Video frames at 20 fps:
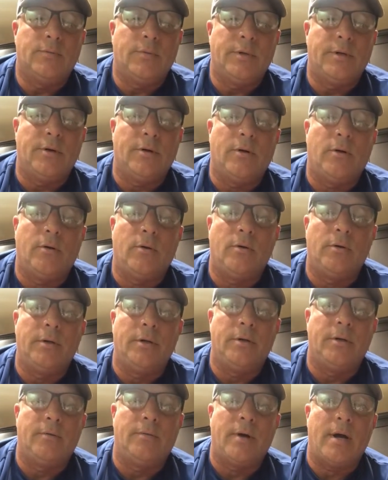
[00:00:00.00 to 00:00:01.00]
when you're
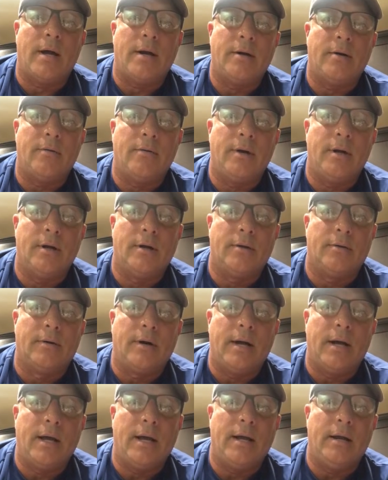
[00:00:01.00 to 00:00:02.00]
holding your rod and reel,
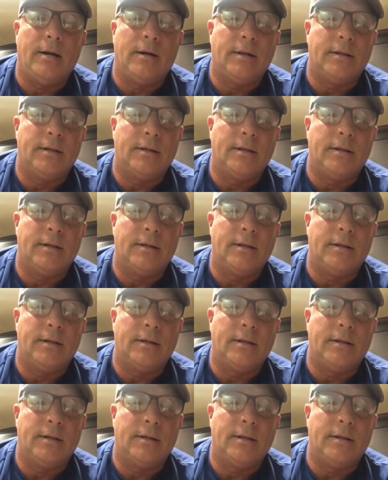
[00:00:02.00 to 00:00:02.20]
right?